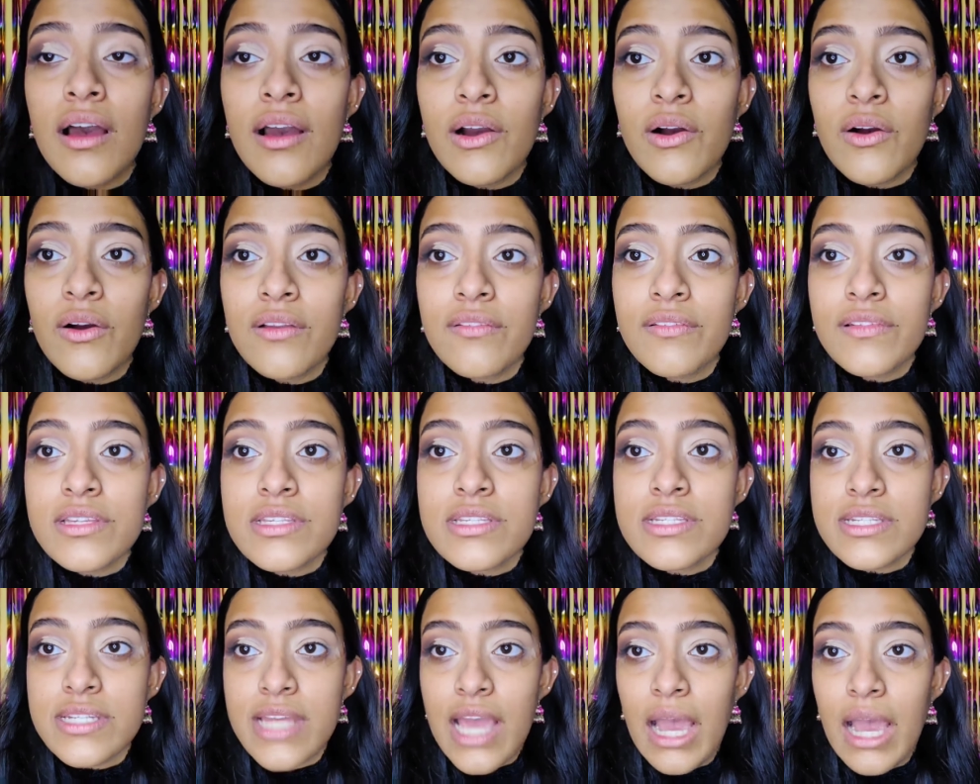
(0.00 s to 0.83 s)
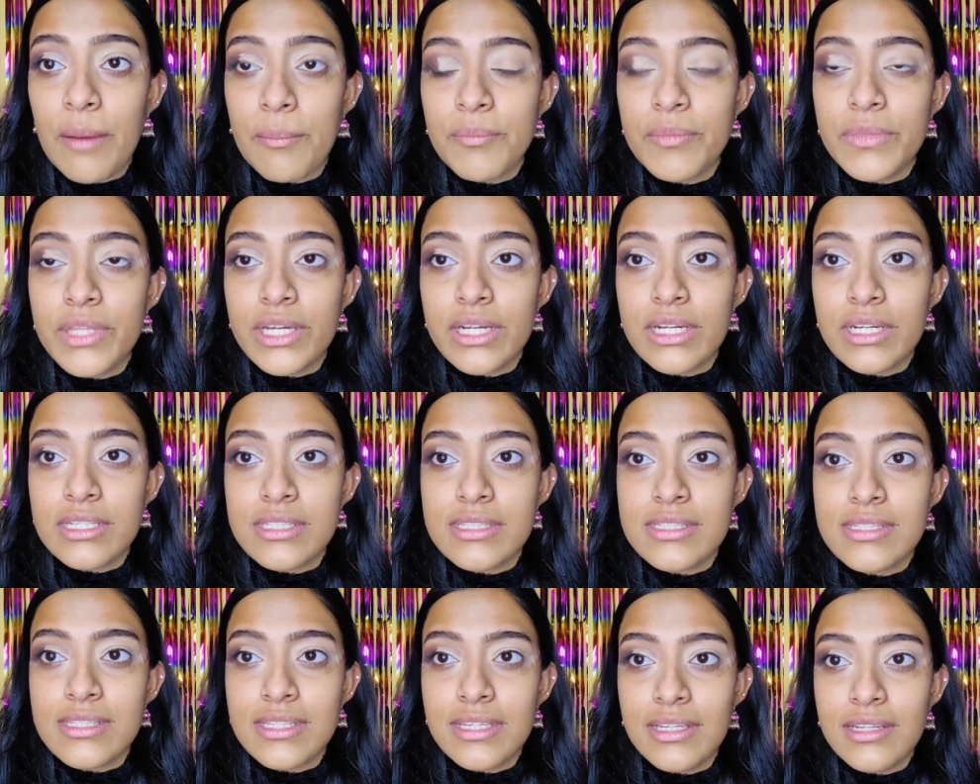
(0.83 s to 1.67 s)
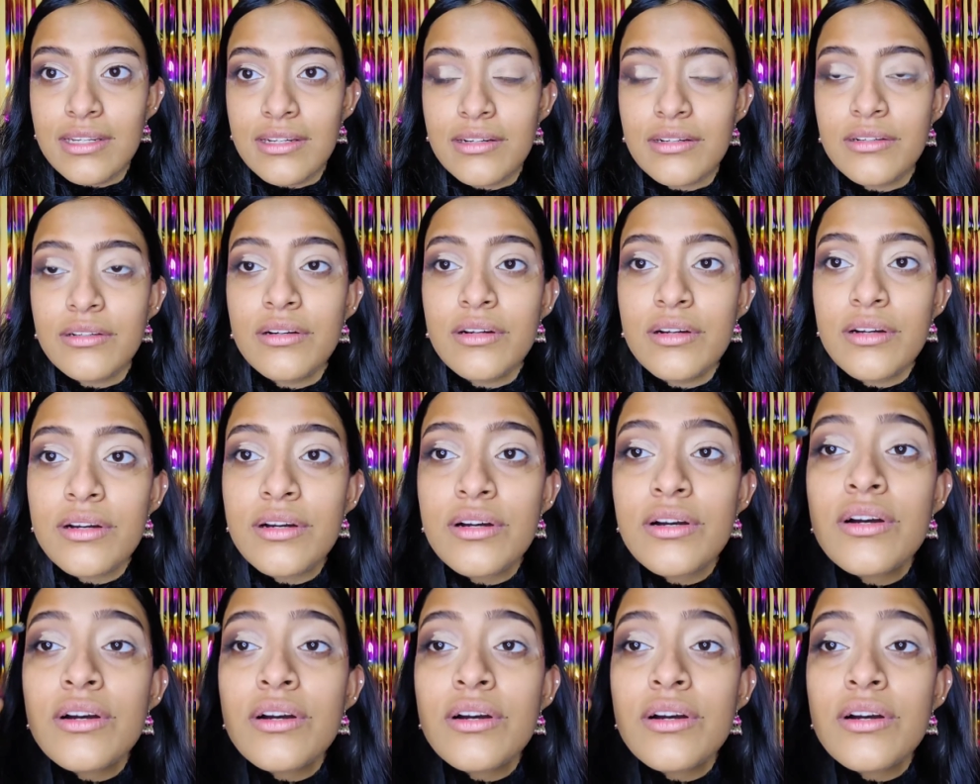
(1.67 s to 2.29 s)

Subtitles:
I always tap the concealer,